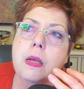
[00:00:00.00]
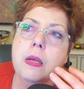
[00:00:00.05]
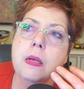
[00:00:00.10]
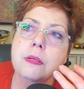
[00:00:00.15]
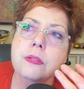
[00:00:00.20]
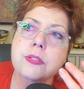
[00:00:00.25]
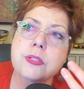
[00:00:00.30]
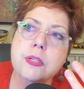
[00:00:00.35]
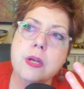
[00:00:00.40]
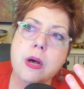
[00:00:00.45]

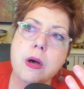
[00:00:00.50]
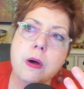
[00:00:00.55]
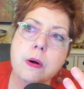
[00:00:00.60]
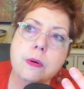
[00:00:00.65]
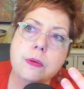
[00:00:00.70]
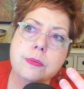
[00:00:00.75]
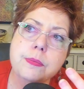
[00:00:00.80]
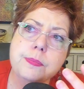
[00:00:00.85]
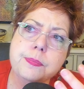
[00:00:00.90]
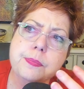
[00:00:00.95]

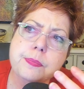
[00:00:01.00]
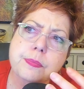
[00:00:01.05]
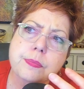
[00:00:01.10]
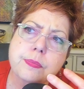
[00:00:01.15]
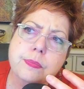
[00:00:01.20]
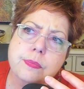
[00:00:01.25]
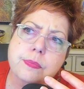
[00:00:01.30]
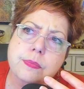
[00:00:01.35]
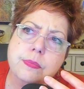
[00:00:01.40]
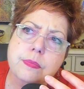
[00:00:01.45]
So
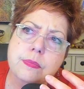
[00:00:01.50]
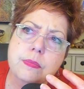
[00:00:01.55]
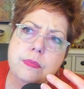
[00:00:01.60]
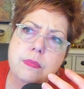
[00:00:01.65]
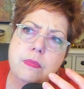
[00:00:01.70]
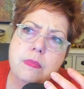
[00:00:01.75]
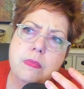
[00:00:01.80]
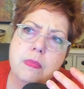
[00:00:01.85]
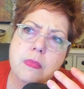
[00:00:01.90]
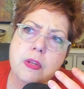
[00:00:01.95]

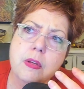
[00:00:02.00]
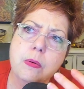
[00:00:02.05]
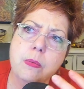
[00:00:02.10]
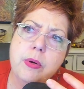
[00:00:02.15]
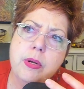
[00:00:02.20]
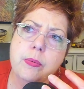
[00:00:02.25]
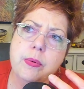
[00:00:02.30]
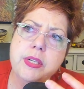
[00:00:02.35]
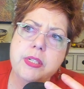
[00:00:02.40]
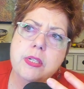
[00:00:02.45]

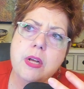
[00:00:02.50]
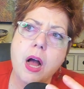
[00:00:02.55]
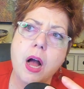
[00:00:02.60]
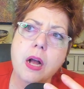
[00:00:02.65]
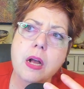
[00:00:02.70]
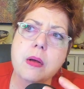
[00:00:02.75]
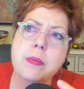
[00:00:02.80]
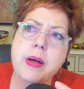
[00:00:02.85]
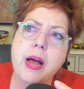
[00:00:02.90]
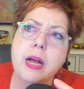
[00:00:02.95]
when we
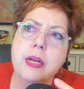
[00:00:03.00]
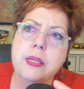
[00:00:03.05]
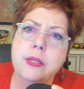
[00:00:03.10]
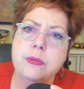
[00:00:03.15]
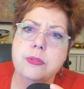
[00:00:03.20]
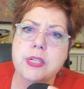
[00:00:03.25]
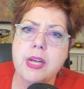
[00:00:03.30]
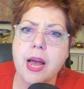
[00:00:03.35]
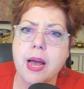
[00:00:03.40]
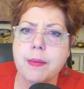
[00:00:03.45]
talk about you
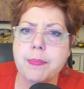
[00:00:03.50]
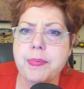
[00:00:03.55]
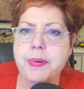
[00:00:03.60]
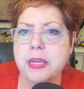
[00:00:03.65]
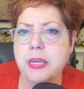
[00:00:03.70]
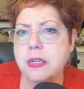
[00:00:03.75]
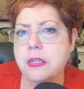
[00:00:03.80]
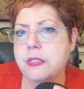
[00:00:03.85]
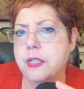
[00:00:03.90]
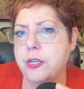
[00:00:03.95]
tapping
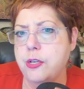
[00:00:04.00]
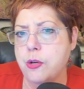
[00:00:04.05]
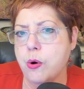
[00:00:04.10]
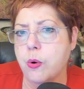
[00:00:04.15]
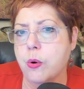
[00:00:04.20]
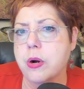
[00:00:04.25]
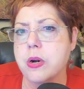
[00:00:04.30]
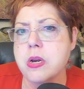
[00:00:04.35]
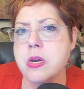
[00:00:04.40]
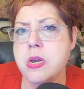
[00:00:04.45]
into
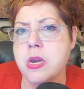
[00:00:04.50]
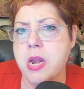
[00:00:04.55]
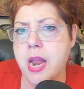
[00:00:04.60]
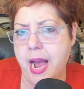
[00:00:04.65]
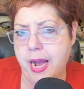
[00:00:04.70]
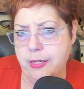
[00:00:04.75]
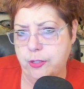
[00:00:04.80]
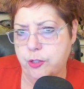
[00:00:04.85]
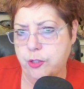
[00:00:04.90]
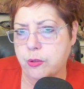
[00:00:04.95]
your
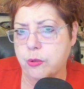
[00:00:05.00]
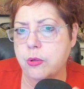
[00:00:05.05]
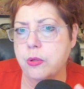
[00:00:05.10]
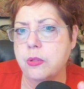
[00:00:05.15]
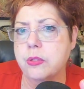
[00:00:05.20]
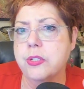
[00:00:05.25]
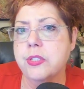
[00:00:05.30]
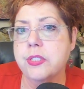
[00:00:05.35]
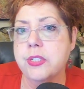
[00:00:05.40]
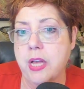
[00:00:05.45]
natural
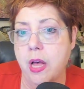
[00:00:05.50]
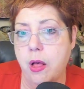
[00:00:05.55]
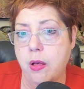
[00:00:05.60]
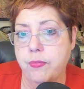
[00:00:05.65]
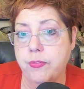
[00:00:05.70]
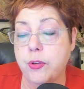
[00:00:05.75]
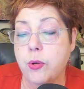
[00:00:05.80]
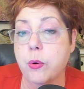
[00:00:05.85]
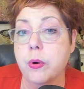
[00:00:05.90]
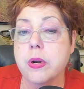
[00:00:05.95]

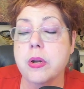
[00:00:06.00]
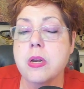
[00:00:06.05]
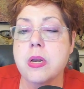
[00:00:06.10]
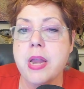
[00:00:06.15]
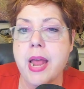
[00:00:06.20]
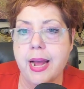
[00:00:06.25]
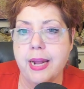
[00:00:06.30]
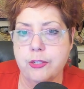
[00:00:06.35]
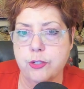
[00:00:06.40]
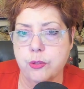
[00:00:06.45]
self, your
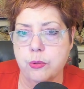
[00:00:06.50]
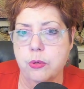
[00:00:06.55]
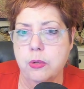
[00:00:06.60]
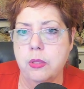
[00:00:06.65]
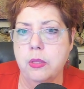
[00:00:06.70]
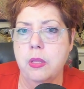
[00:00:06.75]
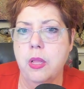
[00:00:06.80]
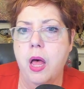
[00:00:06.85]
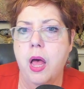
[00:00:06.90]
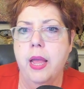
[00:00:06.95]
natural
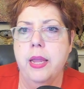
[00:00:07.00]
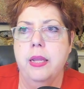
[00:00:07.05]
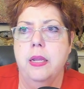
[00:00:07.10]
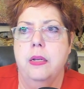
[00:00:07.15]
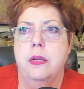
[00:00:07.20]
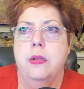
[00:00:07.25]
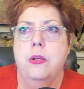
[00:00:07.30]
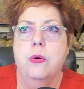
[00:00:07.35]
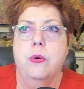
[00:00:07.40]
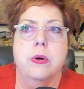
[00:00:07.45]

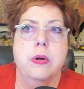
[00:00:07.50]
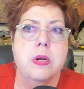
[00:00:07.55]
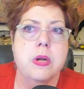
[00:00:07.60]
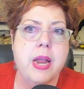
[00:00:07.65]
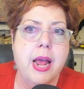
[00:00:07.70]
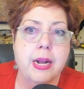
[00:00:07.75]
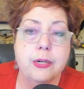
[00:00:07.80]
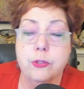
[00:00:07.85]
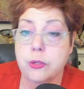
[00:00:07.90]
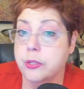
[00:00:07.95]
lion, your
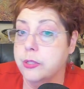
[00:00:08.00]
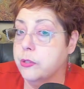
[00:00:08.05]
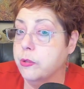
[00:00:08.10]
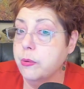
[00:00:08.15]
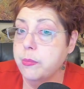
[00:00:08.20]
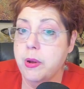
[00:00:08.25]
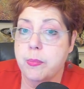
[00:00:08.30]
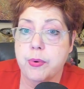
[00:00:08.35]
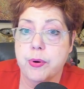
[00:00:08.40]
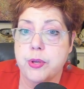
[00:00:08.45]
natural, because
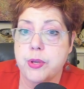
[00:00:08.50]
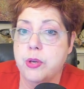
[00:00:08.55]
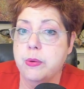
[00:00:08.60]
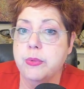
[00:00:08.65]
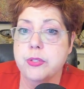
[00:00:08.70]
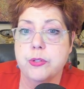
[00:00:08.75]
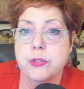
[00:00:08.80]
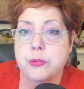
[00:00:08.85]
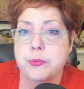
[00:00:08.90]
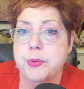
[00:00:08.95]
remember,
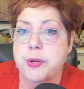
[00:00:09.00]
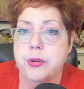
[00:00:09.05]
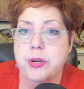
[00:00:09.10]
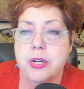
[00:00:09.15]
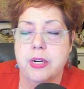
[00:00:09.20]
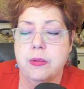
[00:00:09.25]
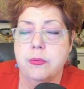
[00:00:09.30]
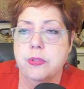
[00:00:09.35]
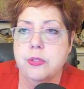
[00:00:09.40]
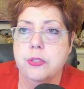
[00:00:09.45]
humans are spirit
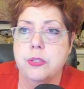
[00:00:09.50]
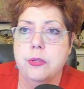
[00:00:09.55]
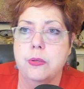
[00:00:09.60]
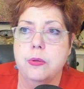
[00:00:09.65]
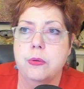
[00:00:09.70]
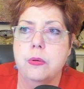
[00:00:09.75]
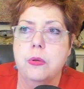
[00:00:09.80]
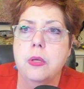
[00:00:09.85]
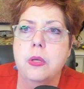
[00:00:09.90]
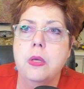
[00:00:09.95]
animals
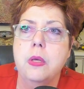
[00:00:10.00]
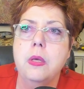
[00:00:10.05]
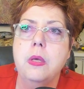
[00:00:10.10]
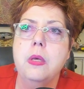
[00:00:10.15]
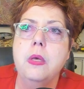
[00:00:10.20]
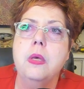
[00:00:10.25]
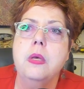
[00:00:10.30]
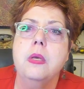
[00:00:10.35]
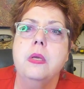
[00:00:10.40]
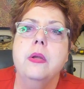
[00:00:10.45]
too.
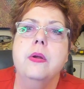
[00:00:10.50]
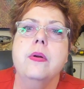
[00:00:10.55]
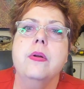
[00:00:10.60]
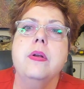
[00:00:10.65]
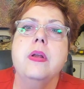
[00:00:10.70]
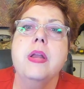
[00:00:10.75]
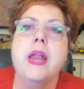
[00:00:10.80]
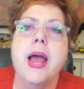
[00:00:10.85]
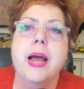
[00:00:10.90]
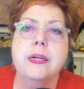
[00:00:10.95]
Your
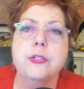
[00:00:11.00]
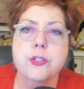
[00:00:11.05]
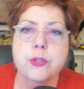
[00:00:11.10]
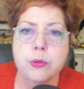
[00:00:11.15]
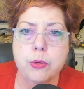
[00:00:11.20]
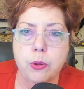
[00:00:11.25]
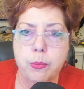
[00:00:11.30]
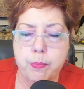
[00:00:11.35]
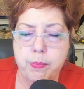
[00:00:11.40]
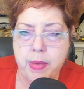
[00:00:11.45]

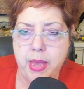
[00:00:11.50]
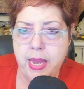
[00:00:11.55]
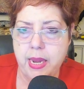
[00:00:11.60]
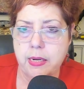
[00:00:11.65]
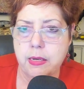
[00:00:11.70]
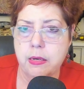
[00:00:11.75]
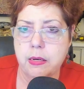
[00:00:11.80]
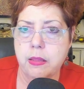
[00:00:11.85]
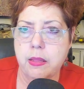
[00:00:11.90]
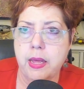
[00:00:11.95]
natural
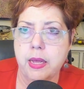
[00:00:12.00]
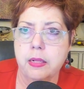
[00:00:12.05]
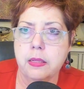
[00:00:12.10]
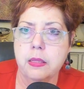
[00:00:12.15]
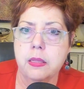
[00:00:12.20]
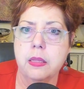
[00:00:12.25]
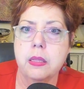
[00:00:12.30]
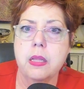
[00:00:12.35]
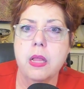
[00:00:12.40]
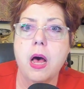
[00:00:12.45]
maiden that
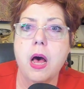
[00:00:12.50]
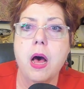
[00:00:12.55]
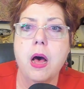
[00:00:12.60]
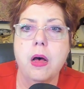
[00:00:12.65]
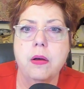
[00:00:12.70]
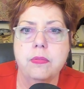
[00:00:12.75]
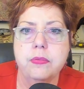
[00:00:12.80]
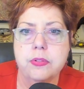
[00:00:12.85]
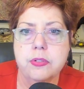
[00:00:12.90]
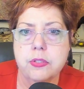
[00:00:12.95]

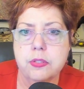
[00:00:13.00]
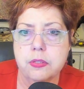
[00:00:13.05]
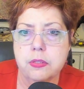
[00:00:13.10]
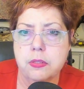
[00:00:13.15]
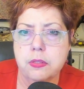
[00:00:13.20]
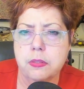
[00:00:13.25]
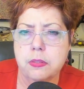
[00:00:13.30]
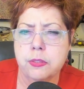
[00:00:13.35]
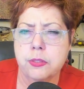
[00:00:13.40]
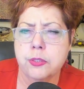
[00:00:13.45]
loves
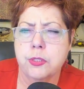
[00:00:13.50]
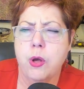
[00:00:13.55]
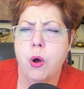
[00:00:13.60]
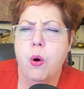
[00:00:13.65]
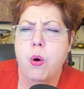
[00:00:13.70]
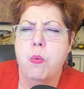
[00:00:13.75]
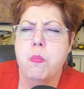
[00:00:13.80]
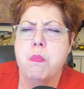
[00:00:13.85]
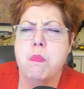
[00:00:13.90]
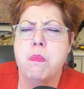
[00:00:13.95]

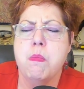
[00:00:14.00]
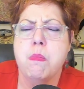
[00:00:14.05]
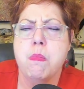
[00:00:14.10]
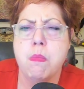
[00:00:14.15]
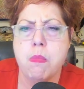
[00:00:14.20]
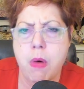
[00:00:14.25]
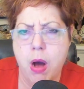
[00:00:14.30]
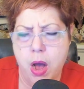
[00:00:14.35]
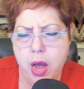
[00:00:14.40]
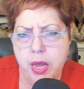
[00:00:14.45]
so
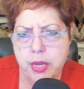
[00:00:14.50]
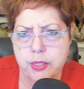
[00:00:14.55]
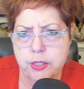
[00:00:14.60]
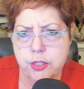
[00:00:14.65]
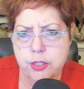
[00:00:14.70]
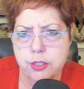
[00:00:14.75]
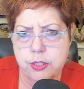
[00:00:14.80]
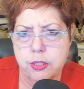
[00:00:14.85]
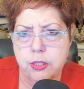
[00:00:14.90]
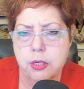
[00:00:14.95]

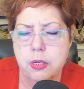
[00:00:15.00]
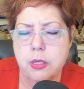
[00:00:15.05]
much